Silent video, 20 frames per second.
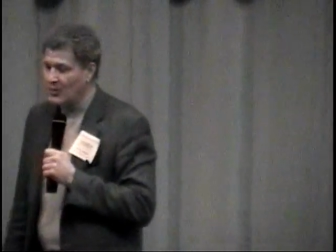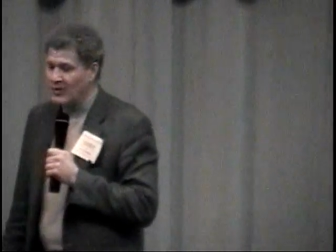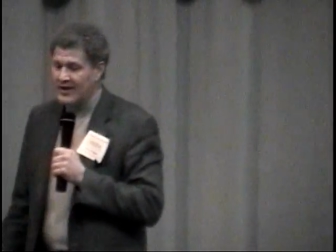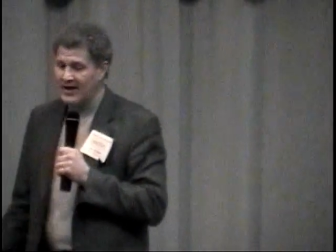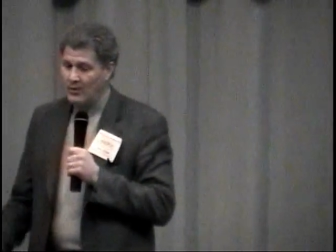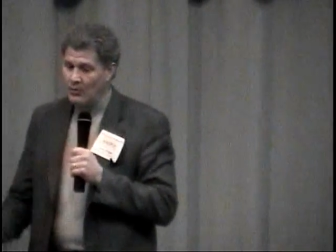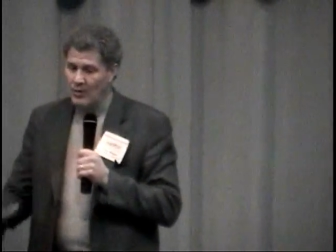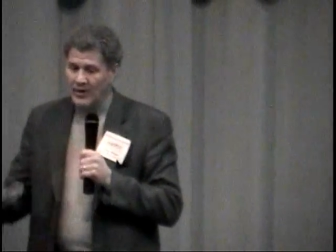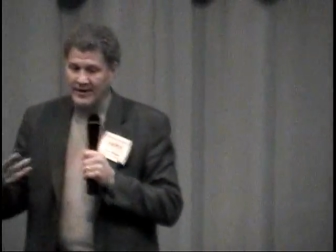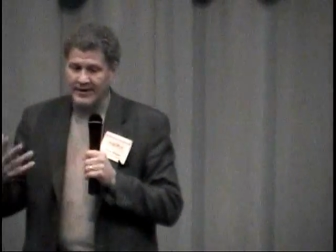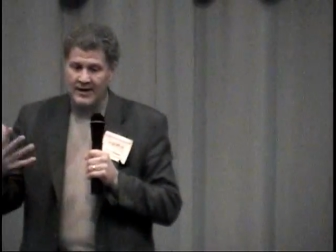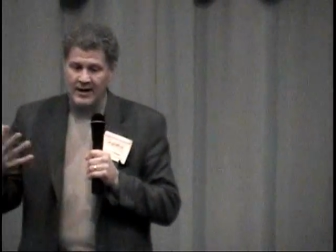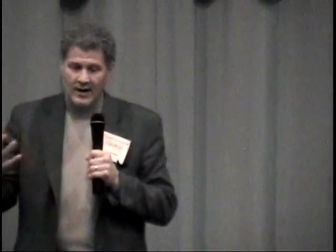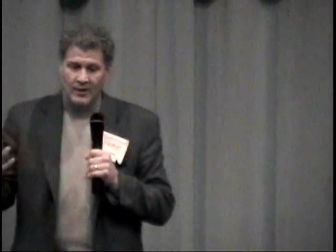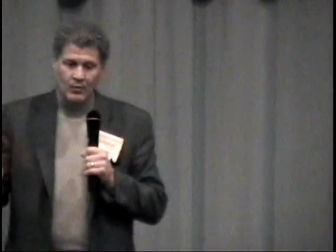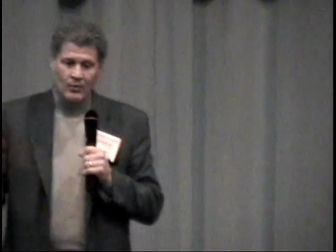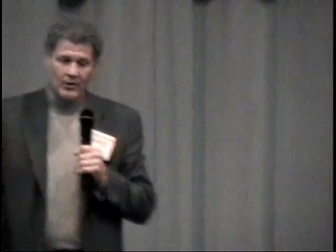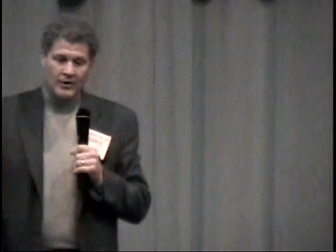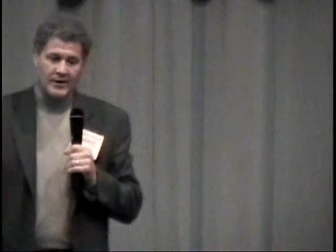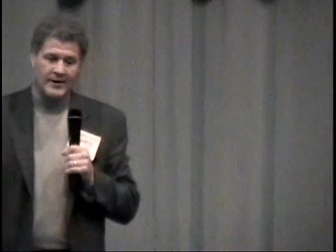We got one
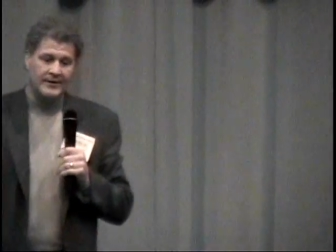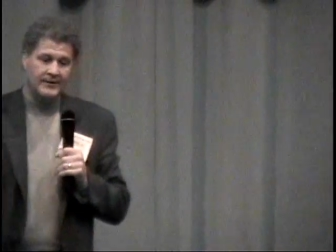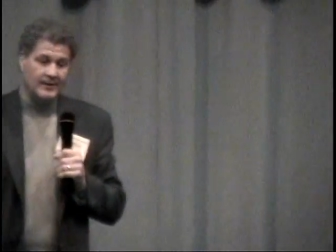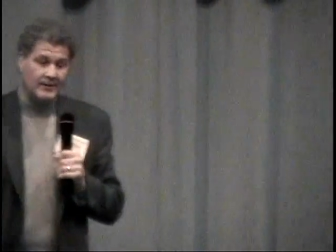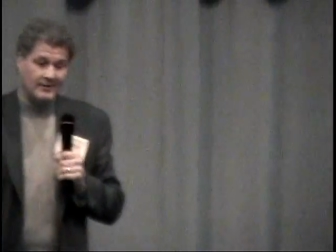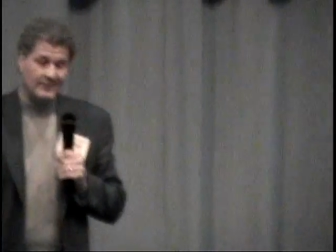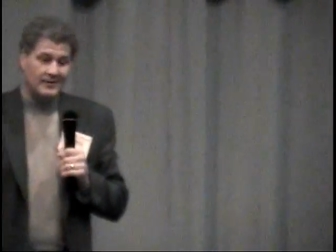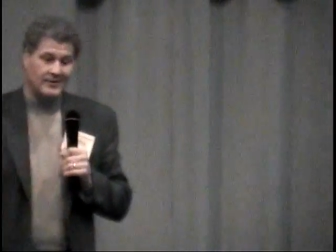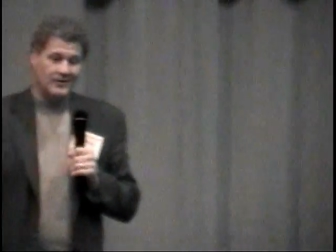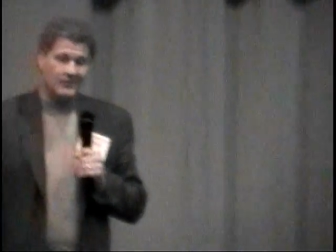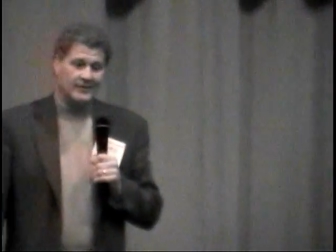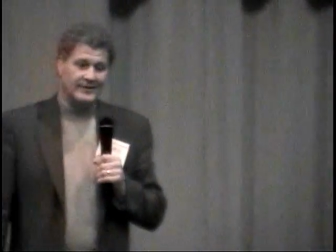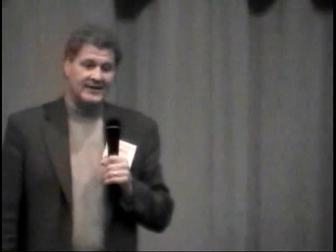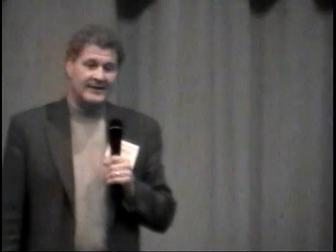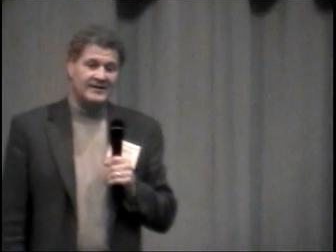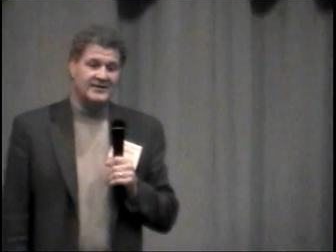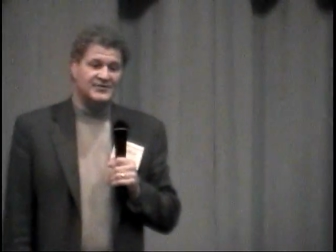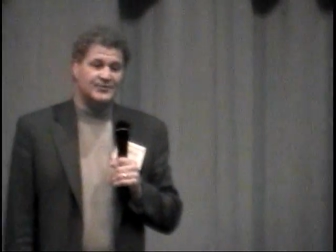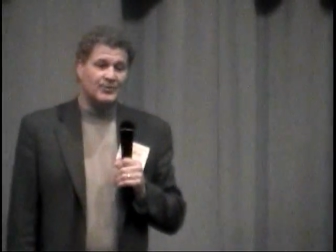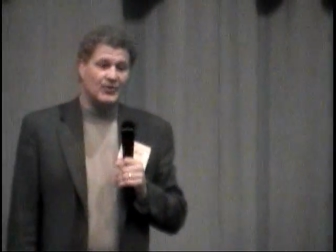guy working, and
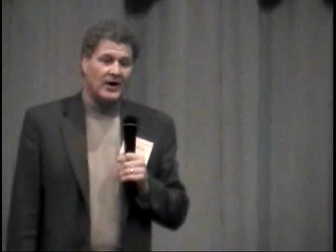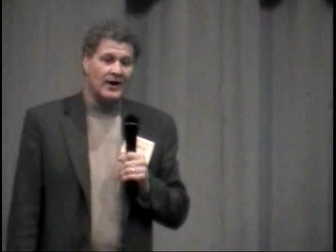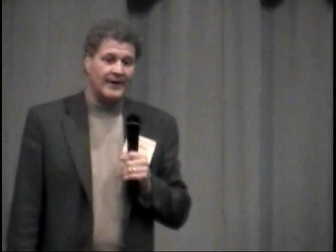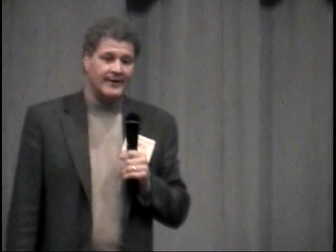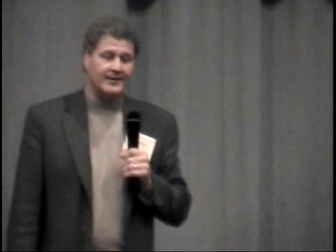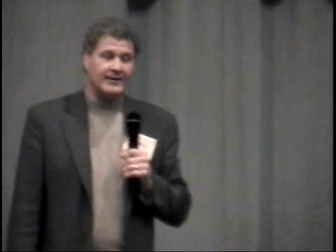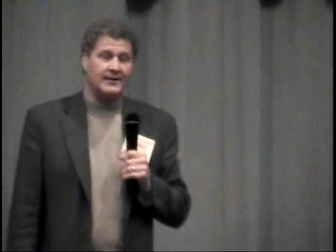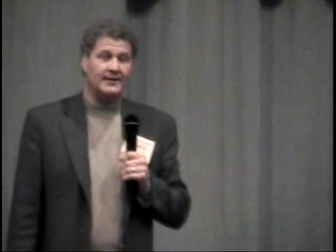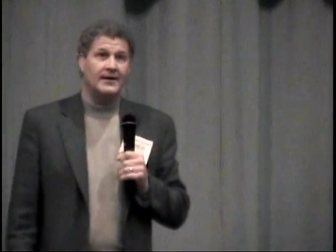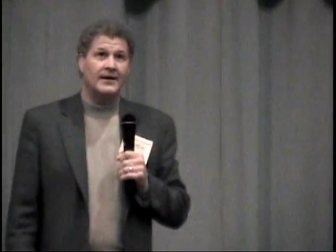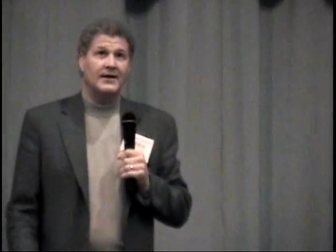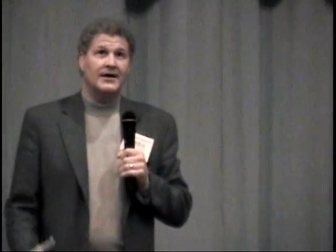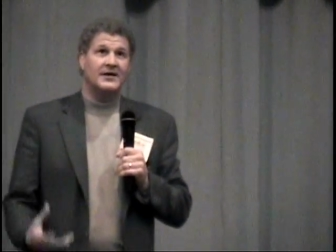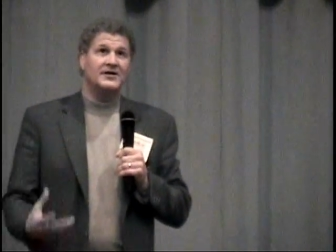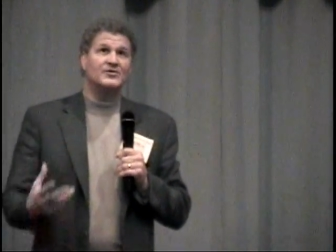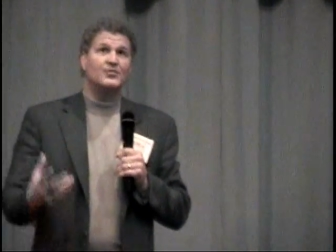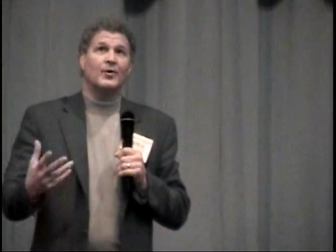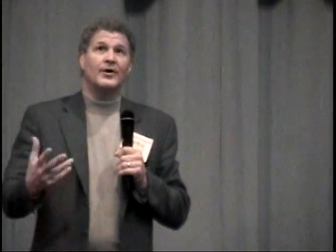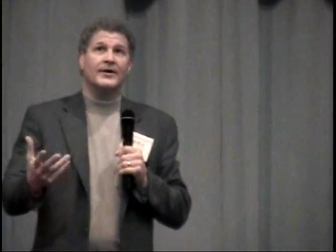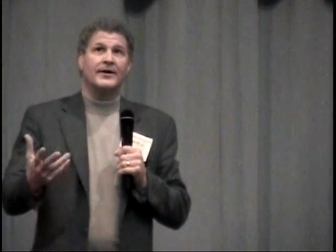
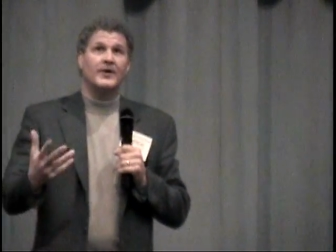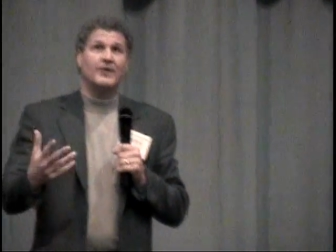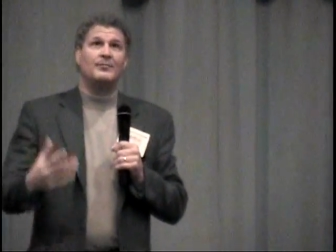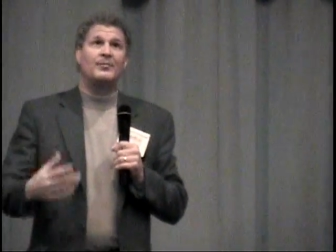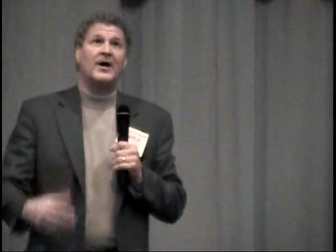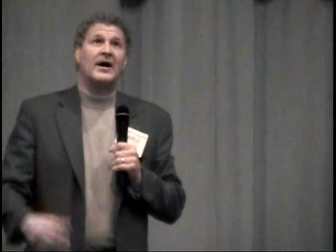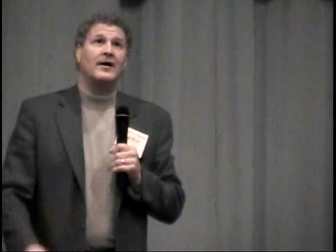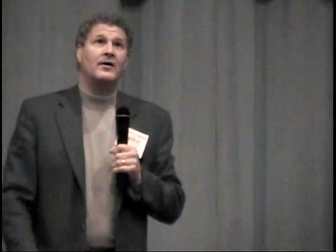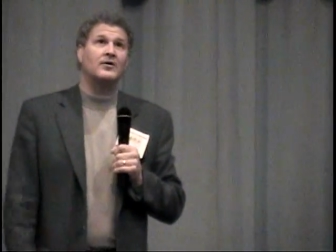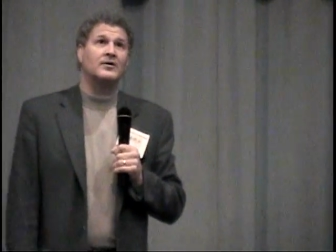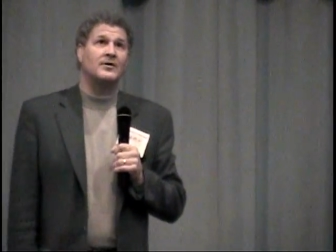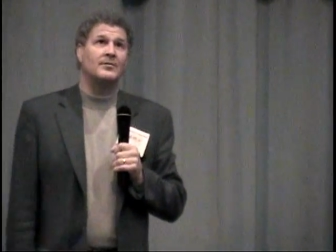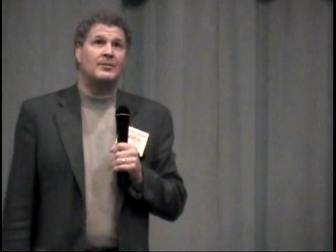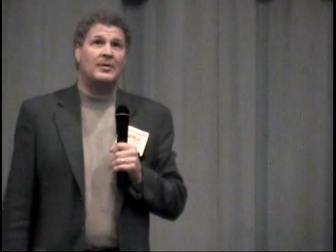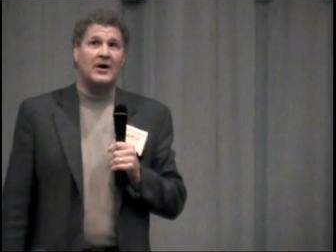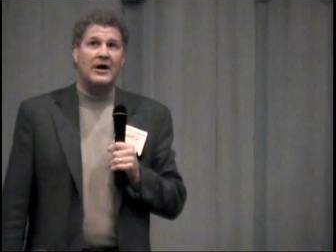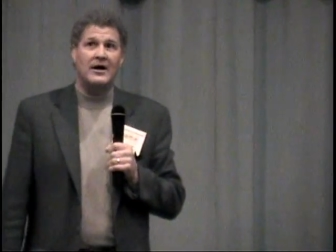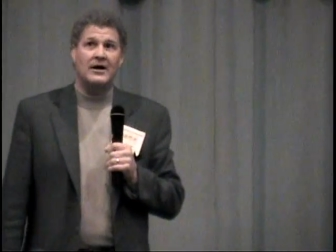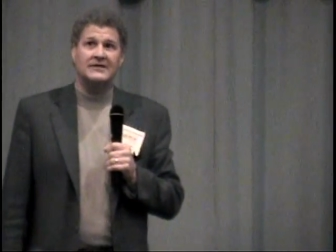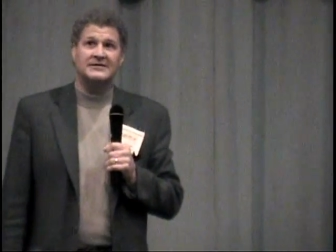he's working on
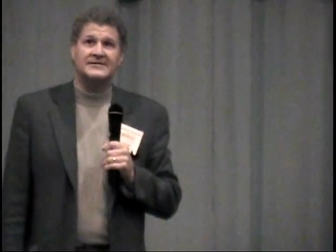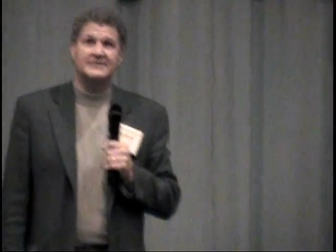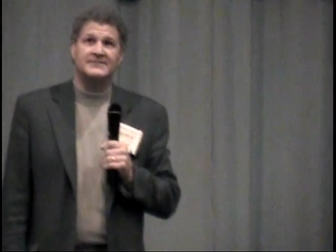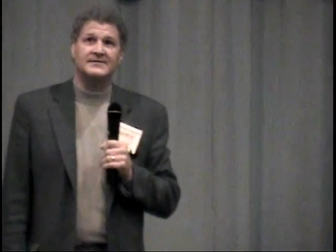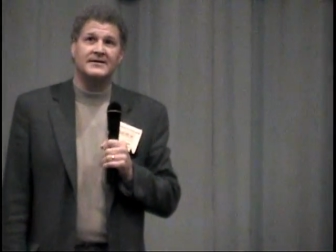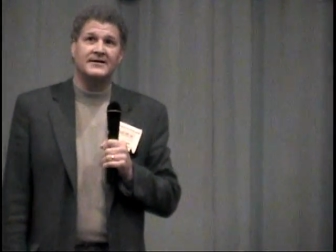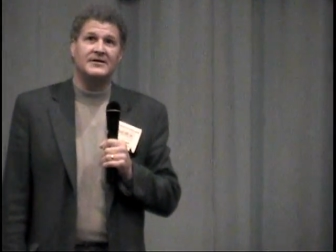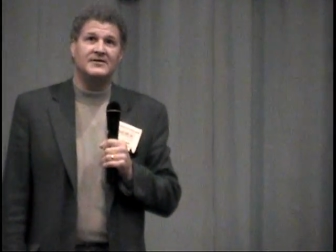biocomposites,